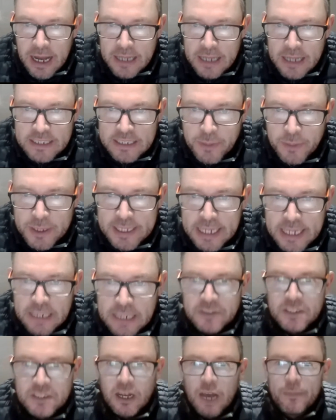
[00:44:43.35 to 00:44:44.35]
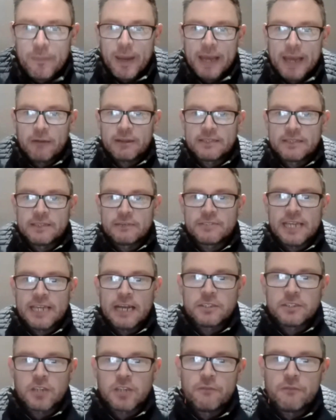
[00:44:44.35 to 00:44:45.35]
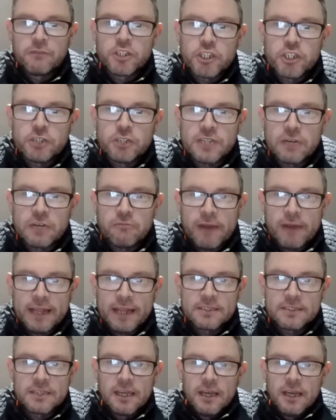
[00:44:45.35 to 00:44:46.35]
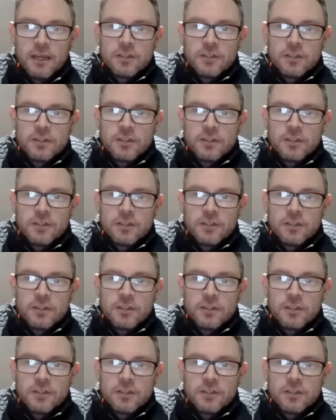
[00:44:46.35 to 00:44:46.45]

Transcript: Since my tenants have started paying council tax, I've reduced their rent,